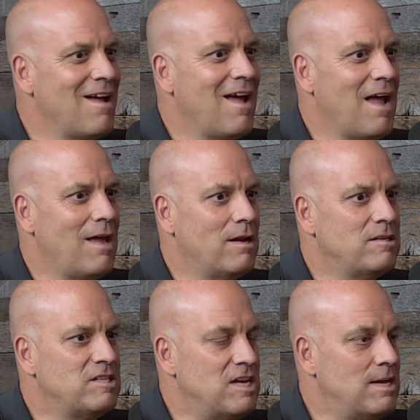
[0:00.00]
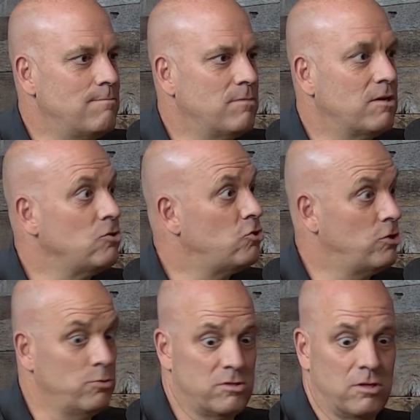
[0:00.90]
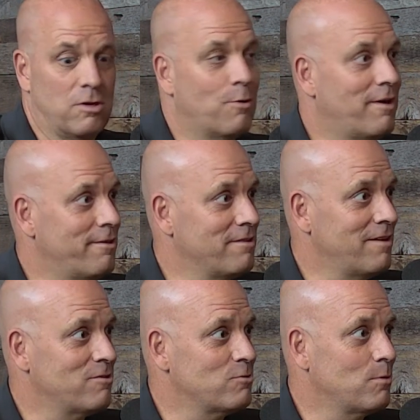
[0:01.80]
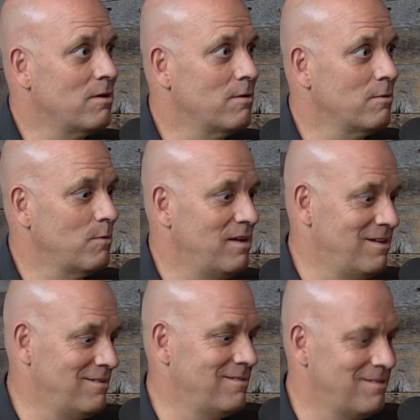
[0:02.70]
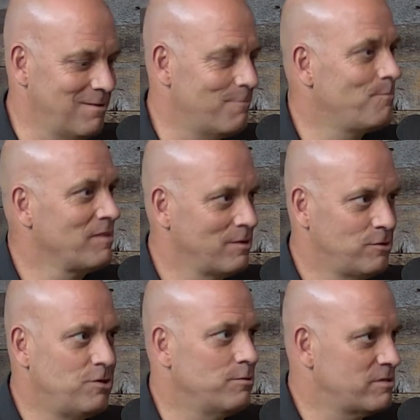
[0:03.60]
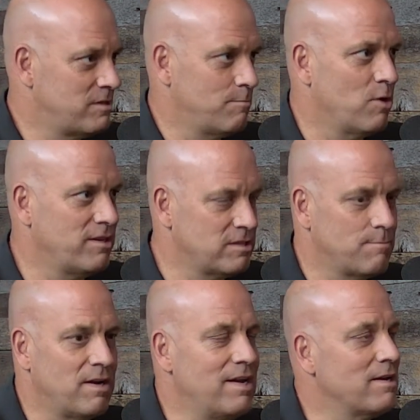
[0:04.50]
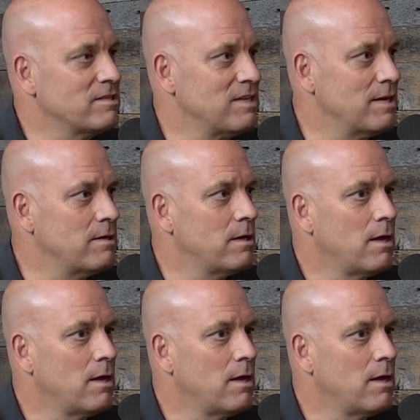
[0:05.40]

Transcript: And a team can choose to go elsewhere, or we can, choose to bring somebody else in.